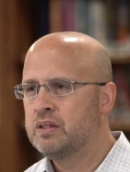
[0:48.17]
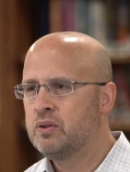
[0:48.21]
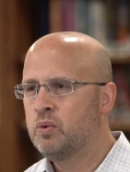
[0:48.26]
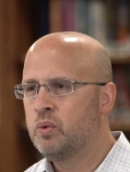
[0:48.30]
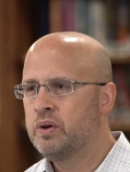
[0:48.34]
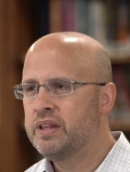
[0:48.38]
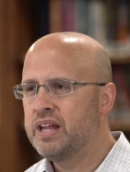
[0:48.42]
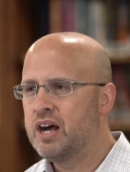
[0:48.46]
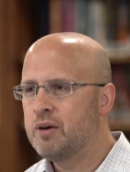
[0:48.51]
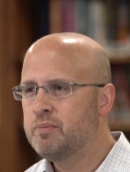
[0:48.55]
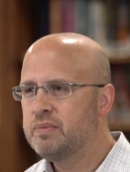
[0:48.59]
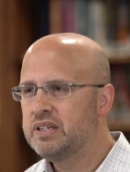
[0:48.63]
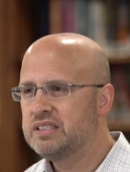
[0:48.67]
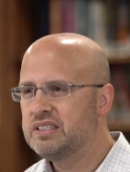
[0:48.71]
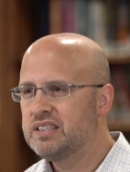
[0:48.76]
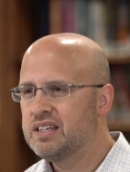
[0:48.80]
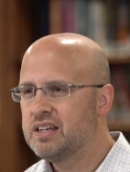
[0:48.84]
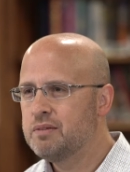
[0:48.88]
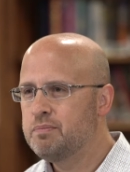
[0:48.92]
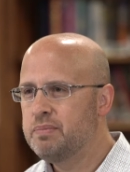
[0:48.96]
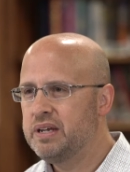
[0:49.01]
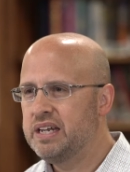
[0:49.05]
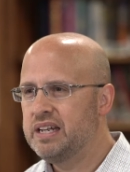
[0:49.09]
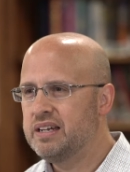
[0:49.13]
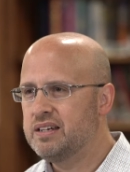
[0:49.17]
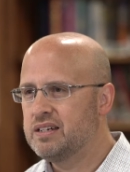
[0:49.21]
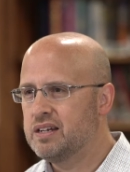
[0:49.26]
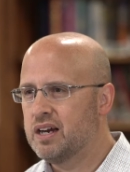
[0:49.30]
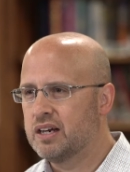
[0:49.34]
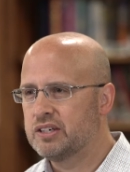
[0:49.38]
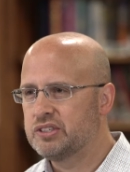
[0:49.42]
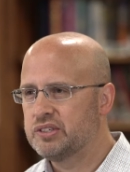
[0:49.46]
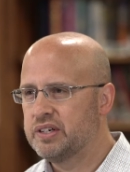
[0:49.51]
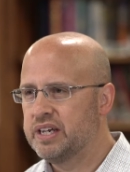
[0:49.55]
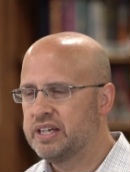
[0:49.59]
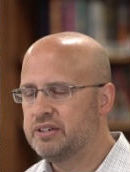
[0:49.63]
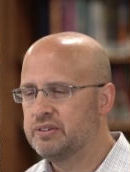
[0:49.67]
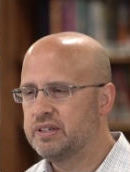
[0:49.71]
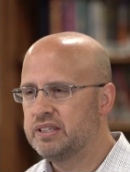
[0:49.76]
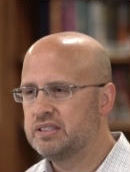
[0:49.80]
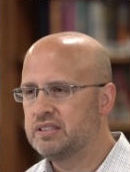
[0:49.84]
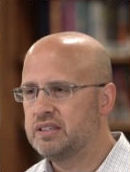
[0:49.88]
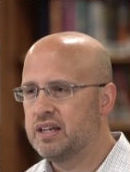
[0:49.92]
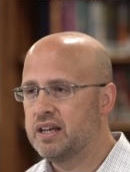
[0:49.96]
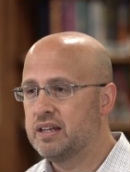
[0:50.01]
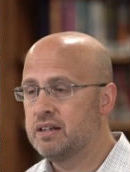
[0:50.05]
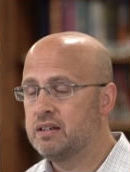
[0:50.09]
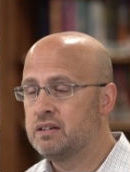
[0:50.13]
Without missing a beat, Dr. Henry
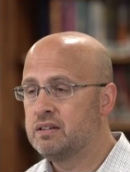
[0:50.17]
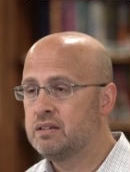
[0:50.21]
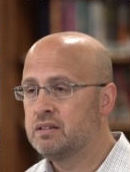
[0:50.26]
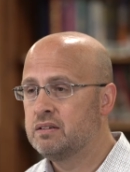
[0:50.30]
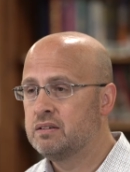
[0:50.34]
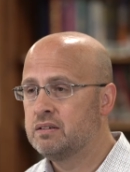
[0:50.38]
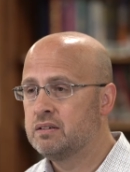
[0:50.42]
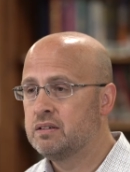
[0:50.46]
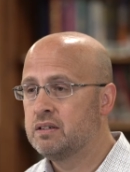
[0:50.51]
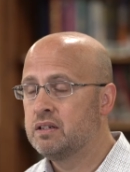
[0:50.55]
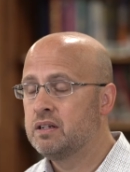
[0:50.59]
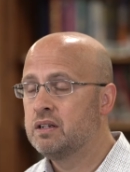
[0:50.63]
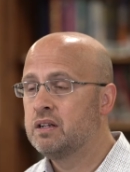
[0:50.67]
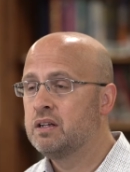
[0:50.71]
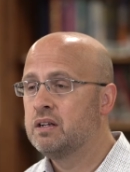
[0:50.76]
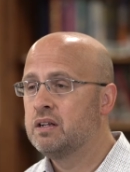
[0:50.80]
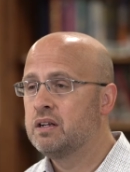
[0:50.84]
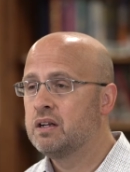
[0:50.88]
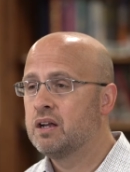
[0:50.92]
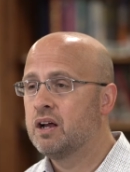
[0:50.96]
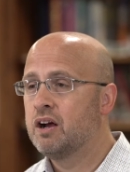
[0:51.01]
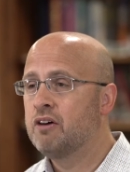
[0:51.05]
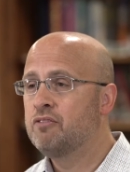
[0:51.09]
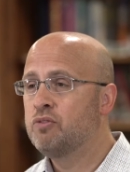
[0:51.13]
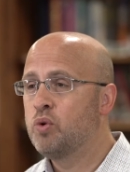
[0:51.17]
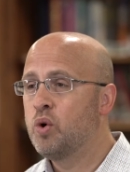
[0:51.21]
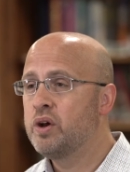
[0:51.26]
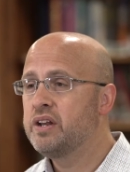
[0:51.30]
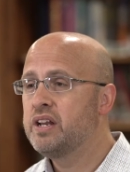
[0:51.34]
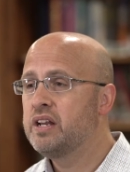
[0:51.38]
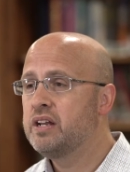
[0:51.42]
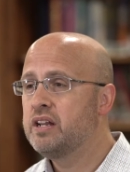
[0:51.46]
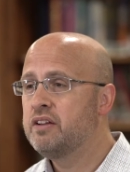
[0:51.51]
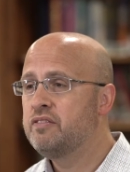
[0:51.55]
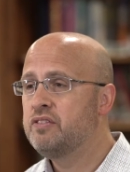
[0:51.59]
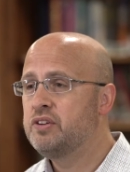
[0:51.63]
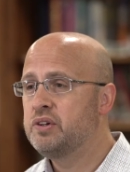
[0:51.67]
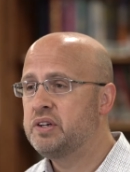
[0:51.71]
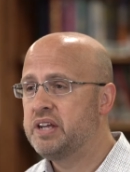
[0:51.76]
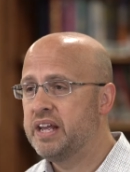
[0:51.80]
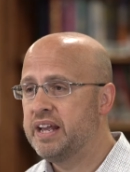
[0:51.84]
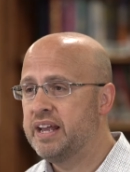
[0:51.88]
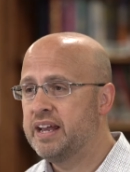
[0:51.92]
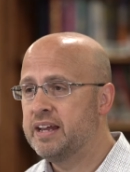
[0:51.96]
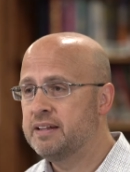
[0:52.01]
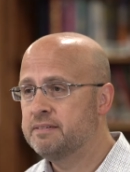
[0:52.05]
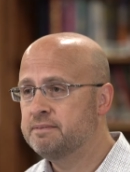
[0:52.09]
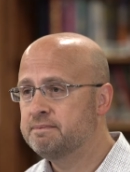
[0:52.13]
said, Avoid it if you
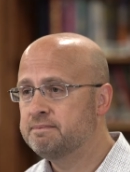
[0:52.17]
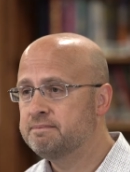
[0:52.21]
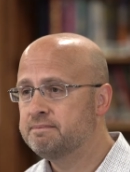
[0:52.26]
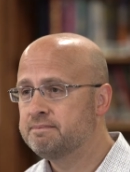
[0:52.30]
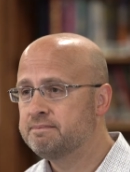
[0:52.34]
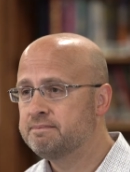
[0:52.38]
can.